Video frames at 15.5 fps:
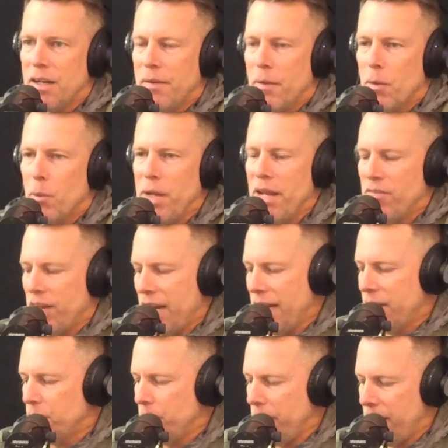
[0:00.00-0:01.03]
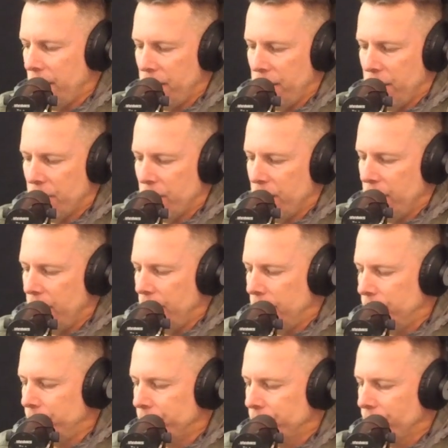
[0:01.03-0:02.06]
we have an anchorman here
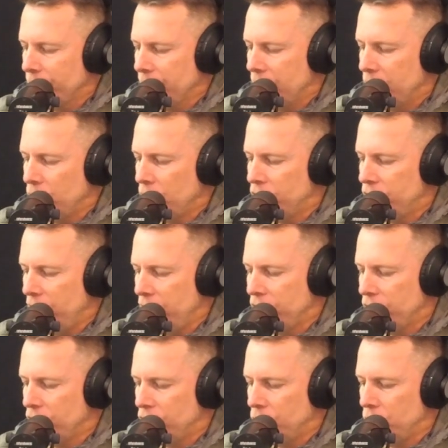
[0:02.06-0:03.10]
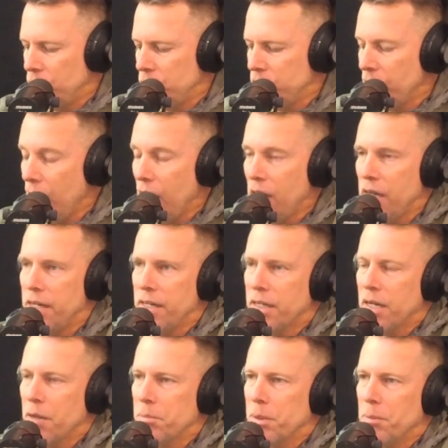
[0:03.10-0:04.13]
in Los Angeles who died a
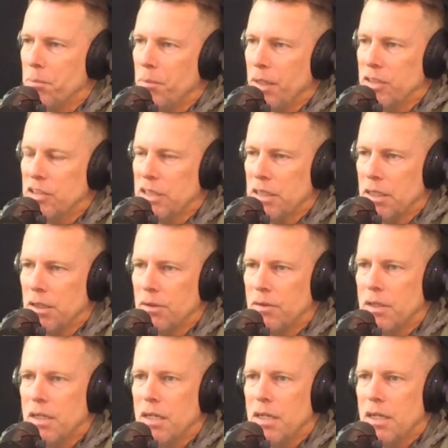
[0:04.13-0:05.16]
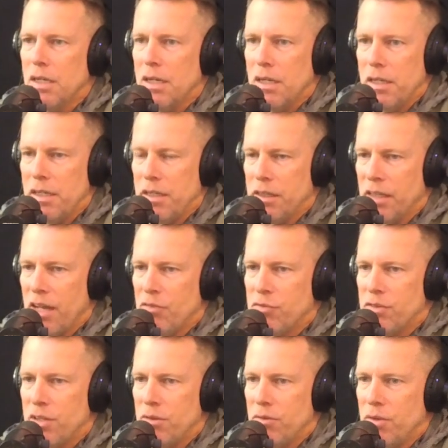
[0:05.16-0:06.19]
couple of months ago. He
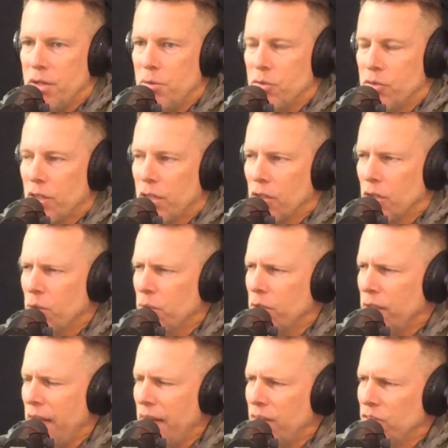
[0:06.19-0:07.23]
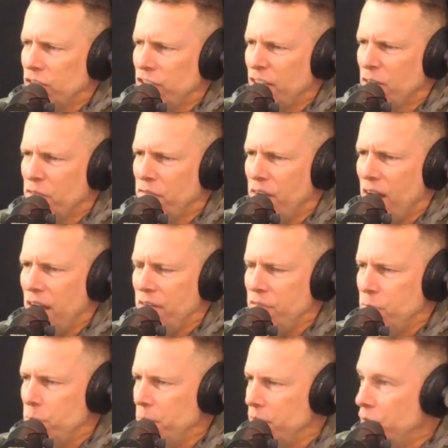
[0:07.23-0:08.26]
left. He was like our local anchor on Channel 5.
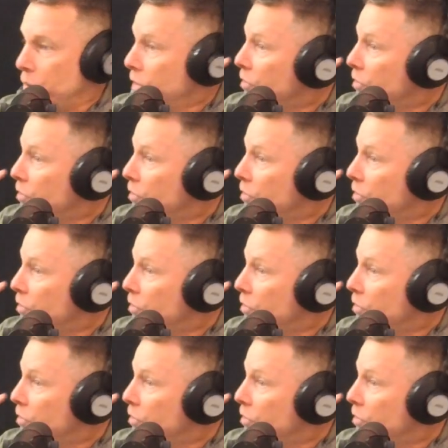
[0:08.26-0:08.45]
He's been doing it